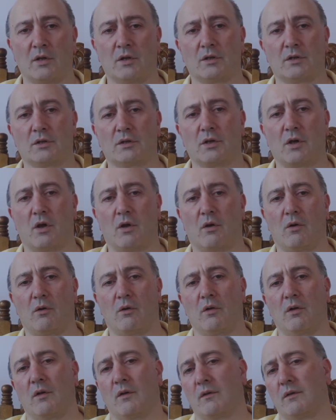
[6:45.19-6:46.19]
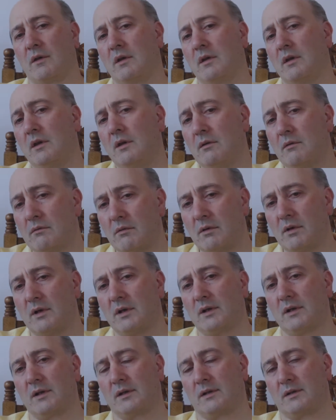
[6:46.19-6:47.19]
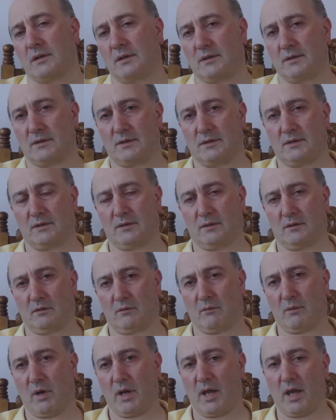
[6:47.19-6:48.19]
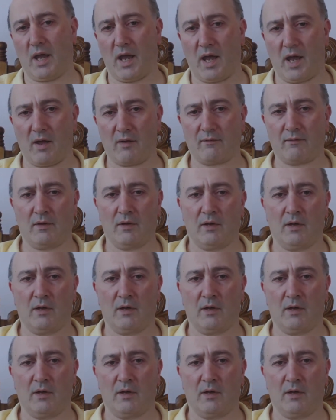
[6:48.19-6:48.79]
So the new realities we have,